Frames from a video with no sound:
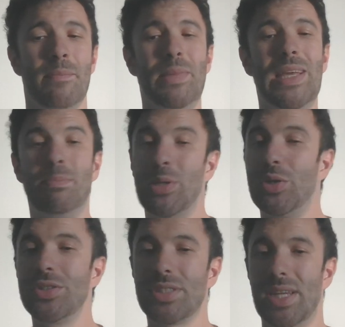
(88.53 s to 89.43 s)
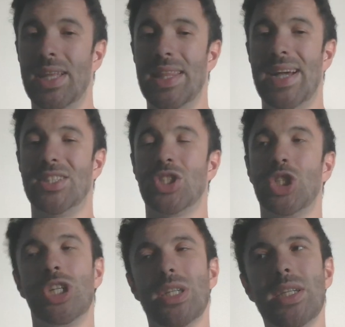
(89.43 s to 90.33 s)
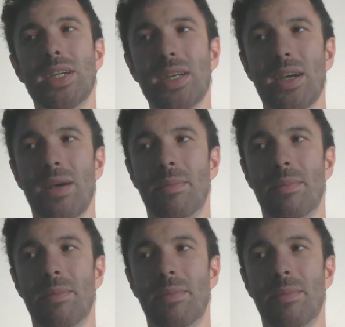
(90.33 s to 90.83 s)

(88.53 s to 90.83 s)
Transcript: being built, and that's good.